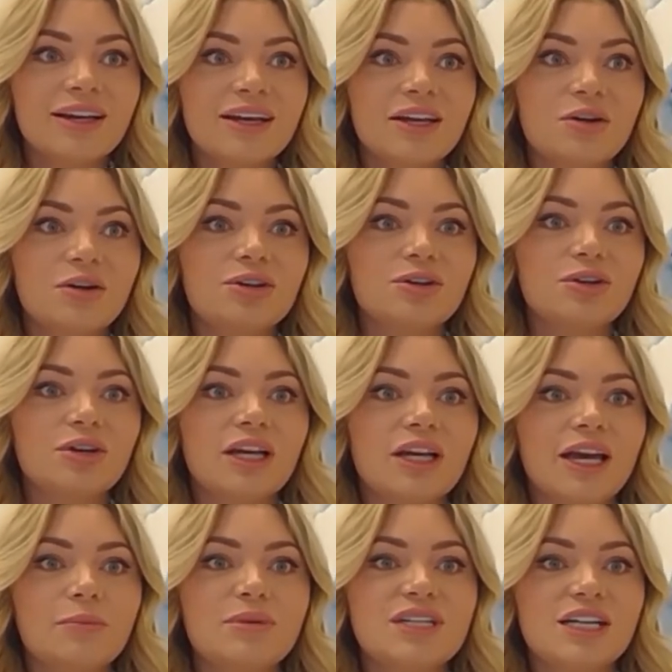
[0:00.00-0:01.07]
you're looking
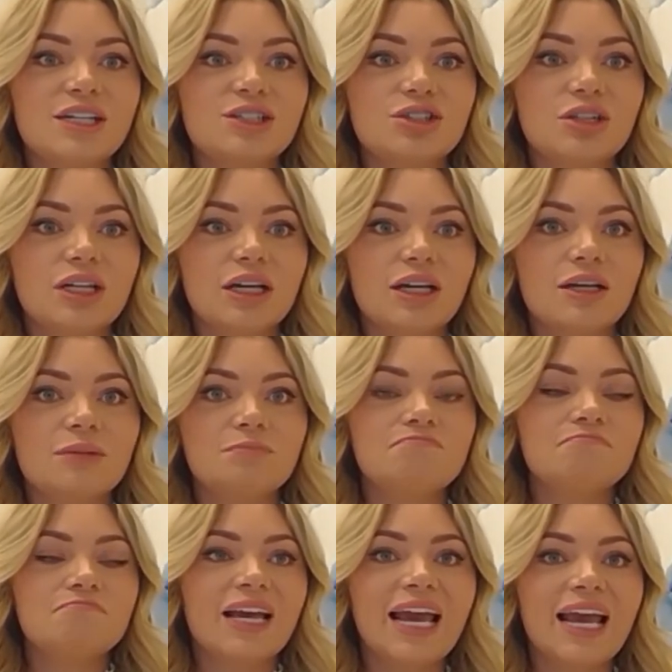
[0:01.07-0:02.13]
at potentially
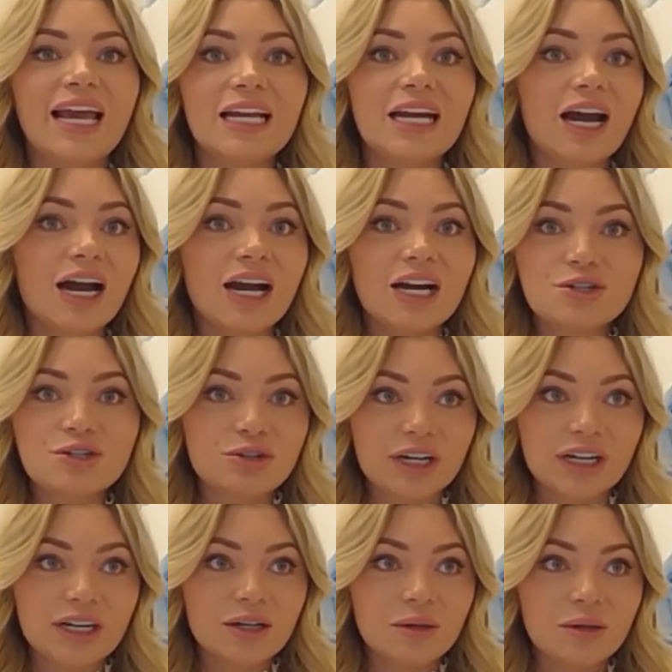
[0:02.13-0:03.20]

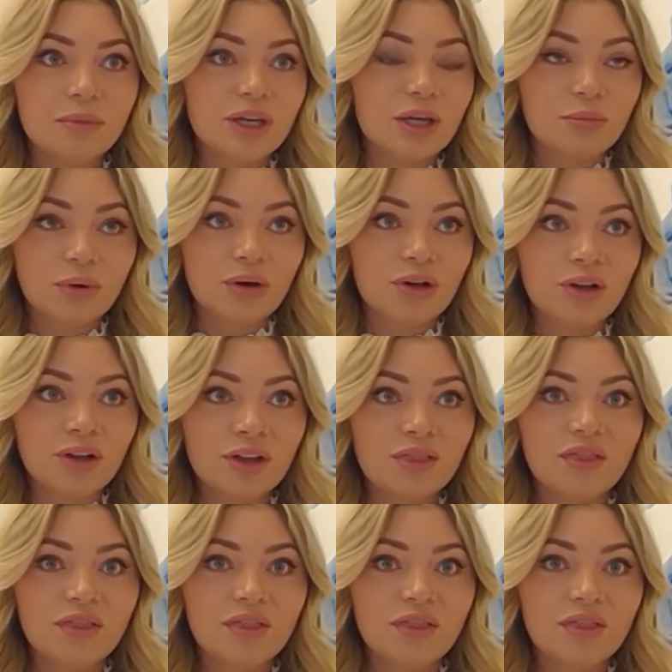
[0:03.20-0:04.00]
800 people